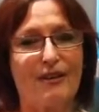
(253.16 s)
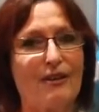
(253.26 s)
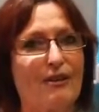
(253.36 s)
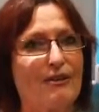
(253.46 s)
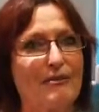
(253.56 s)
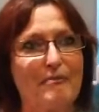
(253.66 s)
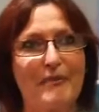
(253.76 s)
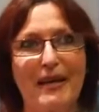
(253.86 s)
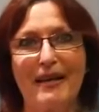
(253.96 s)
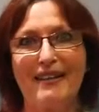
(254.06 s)
Oh,
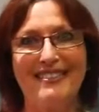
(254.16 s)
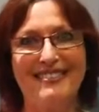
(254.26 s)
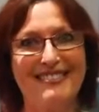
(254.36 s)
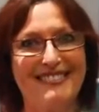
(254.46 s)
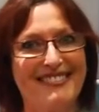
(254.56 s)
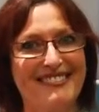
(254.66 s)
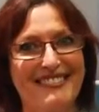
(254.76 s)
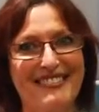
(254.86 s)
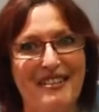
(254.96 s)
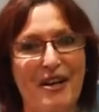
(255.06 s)
man.
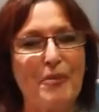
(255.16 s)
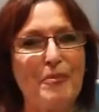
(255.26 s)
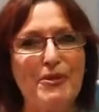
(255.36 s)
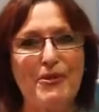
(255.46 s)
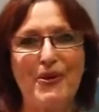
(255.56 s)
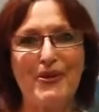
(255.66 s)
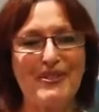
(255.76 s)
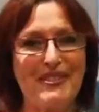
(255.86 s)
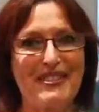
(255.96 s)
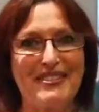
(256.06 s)
Open your
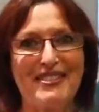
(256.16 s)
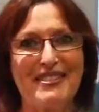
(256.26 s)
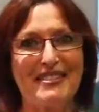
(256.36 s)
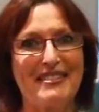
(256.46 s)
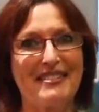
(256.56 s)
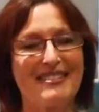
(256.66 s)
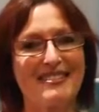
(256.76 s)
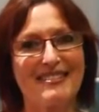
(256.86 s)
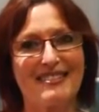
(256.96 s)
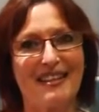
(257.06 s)
hearts and just
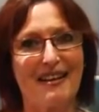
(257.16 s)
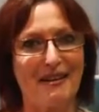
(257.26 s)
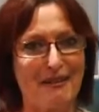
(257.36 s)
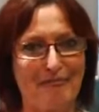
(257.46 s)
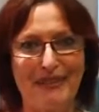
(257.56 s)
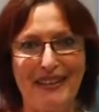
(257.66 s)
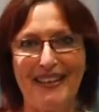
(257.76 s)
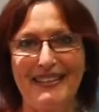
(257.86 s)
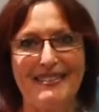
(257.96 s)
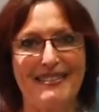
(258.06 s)
help,
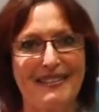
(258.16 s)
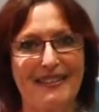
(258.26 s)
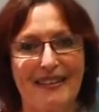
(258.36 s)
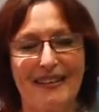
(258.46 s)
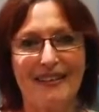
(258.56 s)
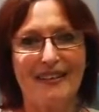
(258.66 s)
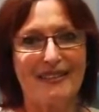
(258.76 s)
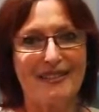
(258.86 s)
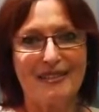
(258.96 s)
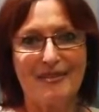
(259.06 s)
and
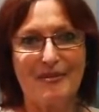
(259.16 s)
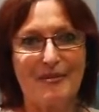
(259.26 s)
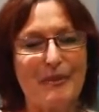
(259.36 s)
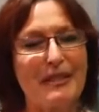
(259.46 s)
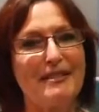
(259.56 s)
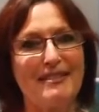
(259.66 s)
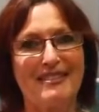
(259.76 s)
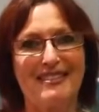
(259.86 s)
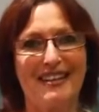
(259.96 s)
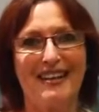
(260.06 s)
please,